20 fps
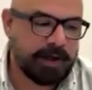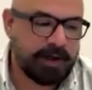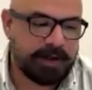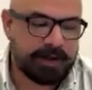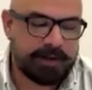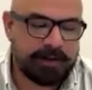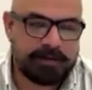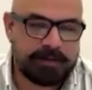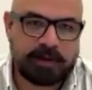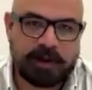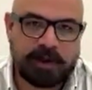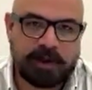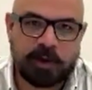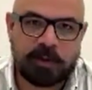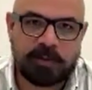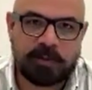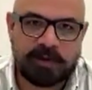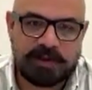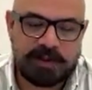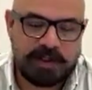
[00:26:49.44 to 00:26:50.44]
So I
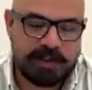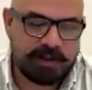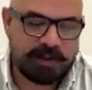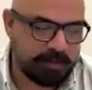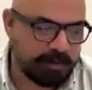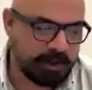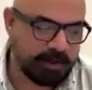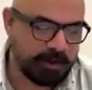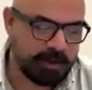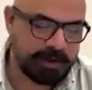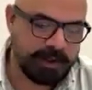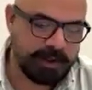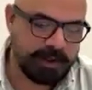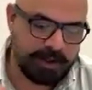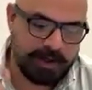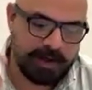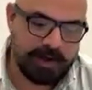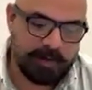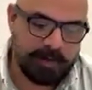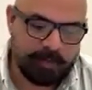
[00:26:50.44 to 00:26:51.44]
hope we see something on
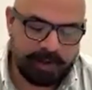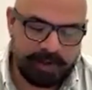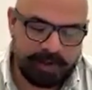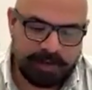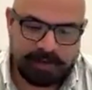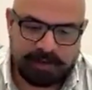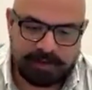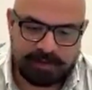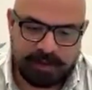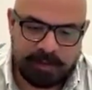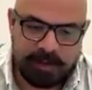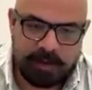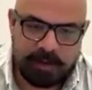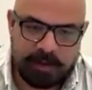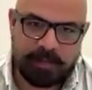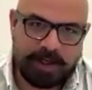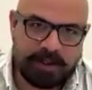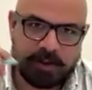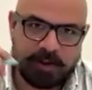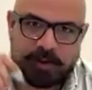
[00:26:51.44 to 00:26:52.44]
that. But
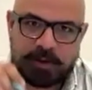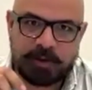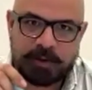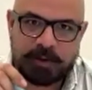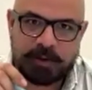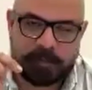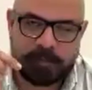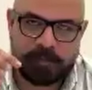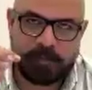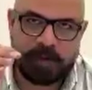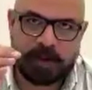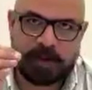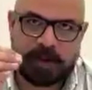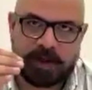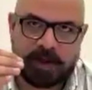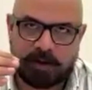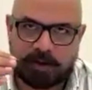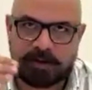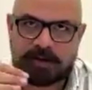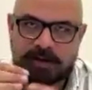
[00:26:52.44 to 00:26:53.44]
coming back to you,
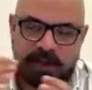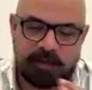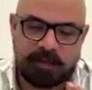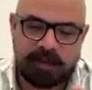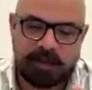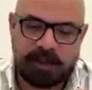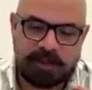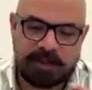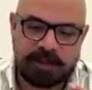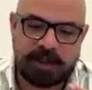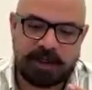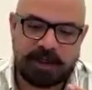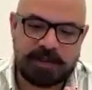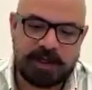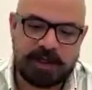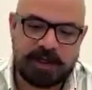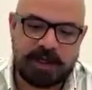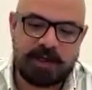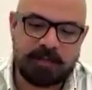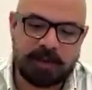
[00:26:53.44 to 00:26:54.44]
or SIDBI
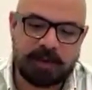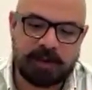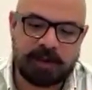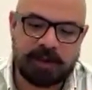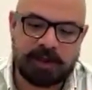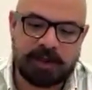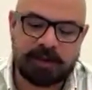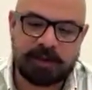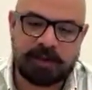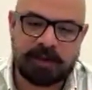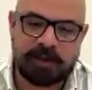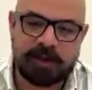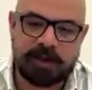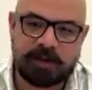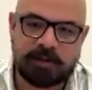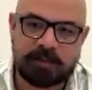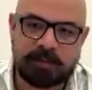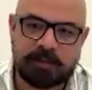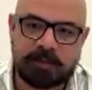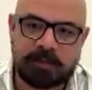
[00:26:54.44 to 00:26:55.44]
as a LP, and
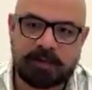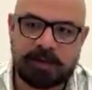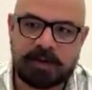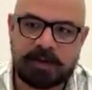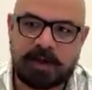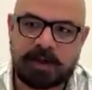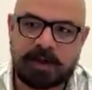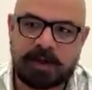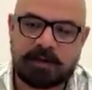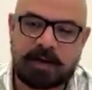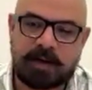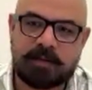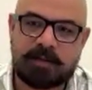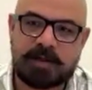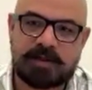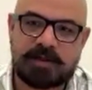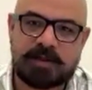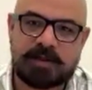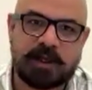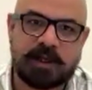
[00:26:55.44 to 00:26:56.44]
now
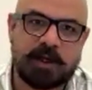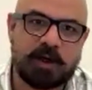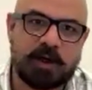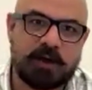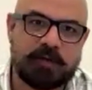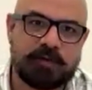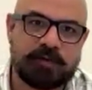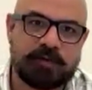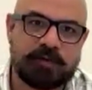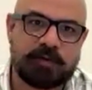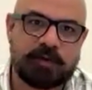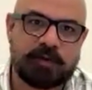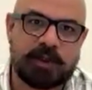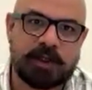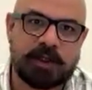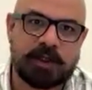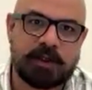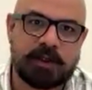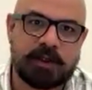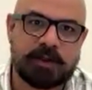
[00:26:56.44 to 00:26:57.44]
I'm just thinking of
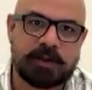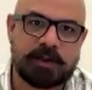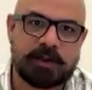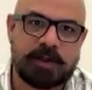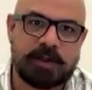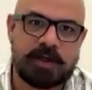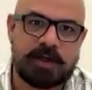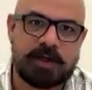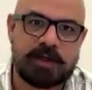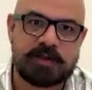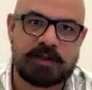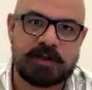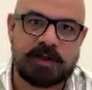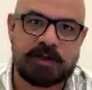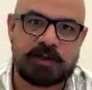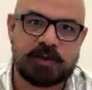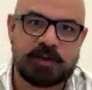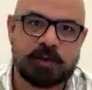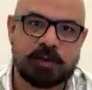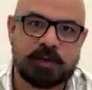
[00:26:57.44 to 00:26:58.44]
the
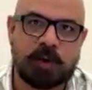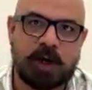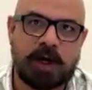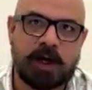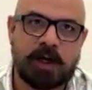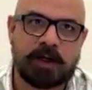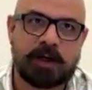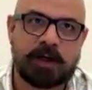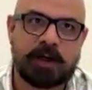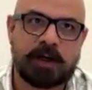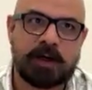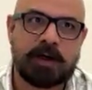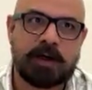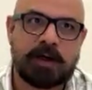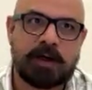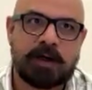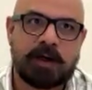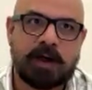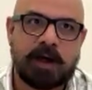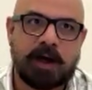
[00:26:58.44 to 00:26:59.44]
listeners who are
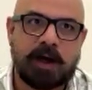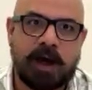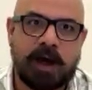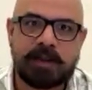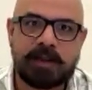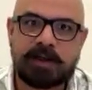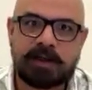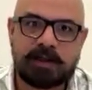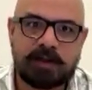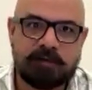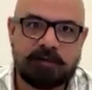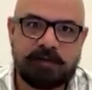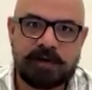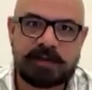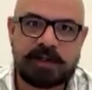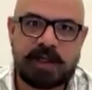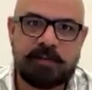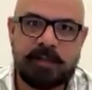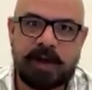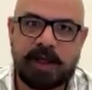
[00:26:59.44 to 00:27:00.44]
either the
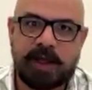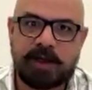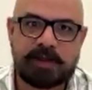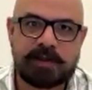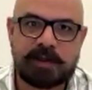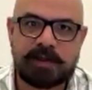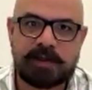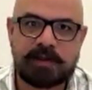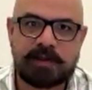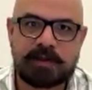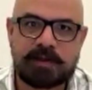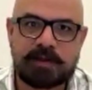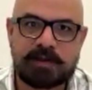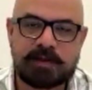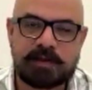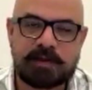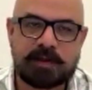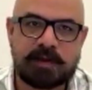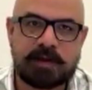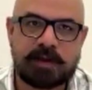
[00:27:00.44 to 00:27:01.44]
first-time
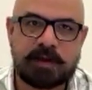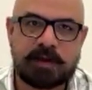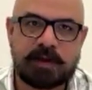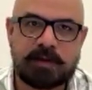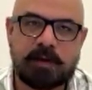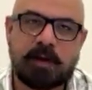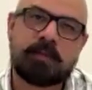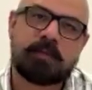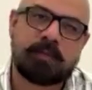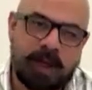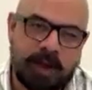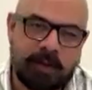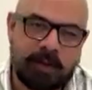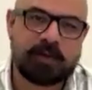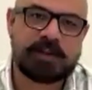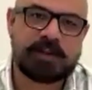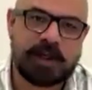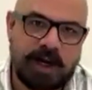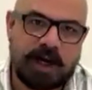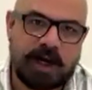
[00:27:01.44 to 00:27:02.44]
managers, or I
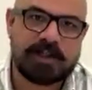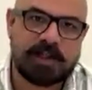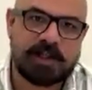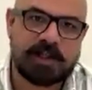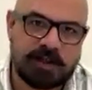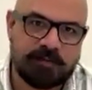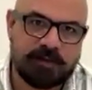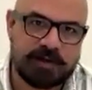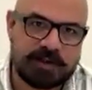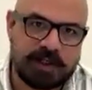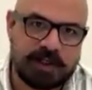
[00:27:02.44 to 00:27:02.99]
would say largely the